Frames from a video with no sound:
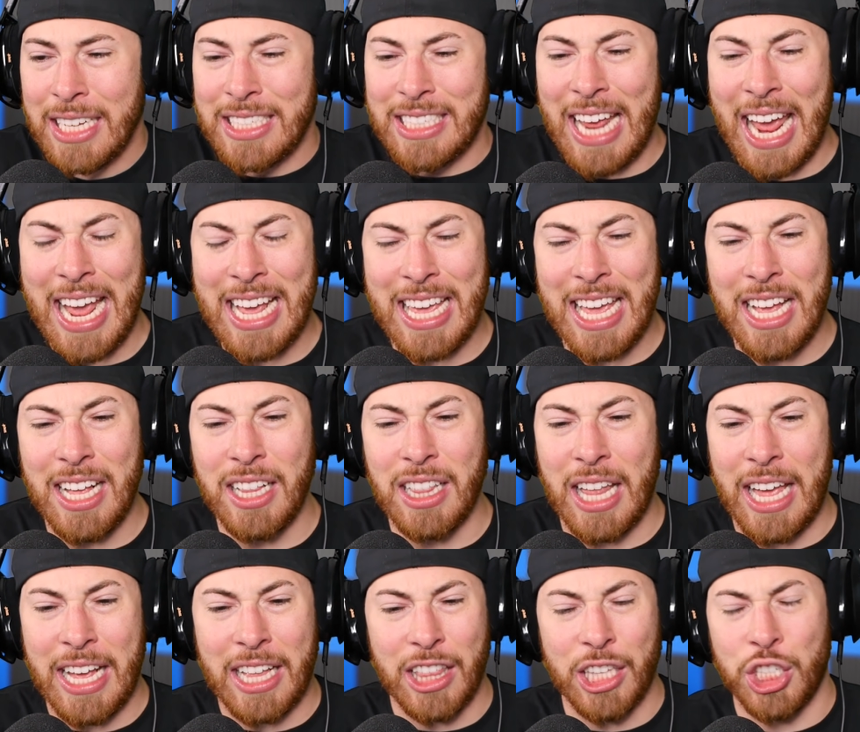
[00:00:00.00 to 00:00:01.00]
taking
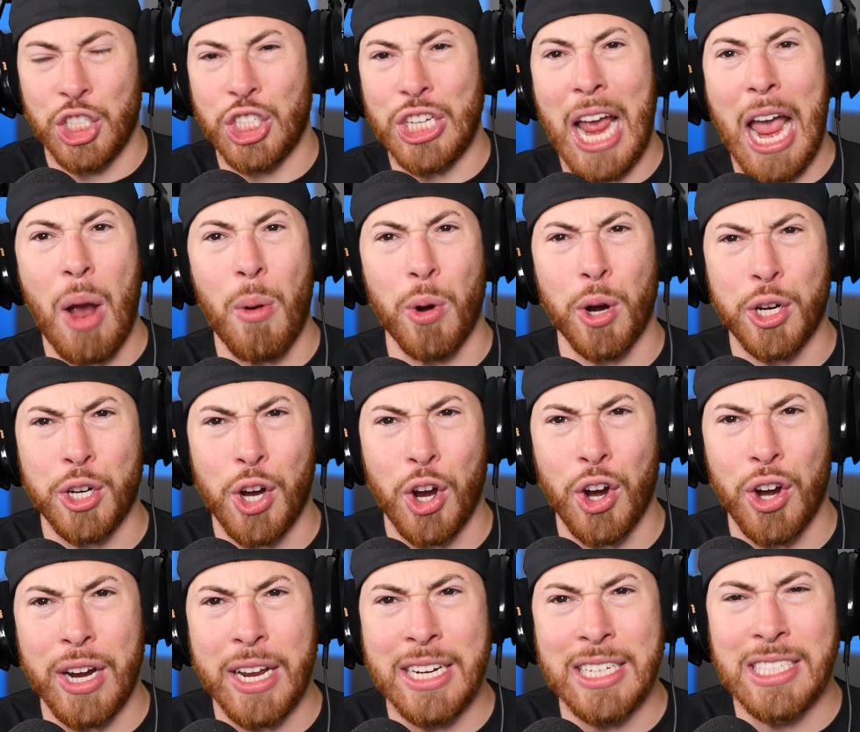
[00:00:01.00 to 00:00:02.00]
like the shower
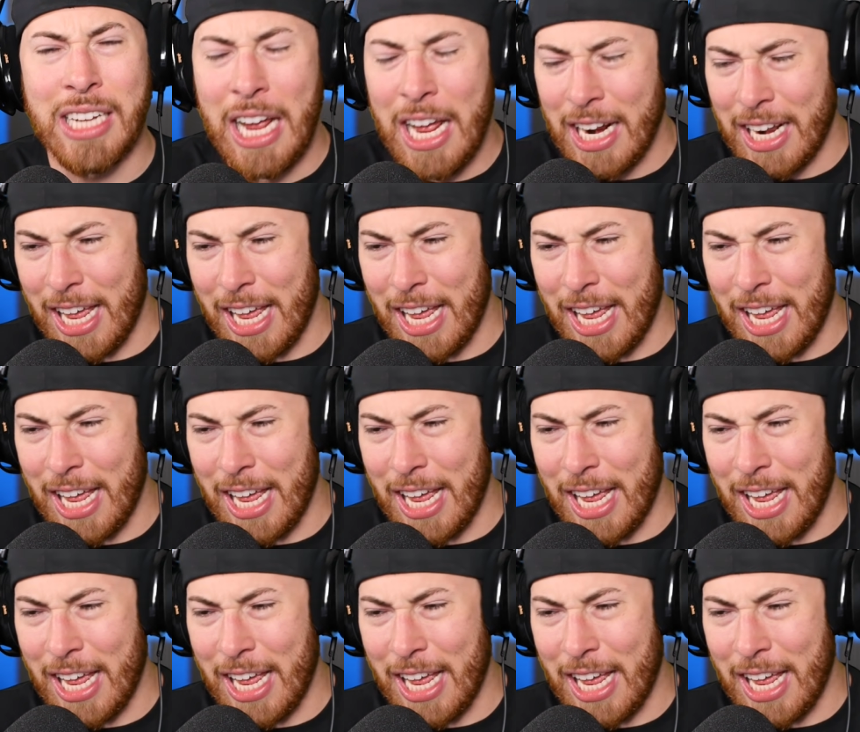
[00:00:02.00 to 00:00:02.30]
curtains,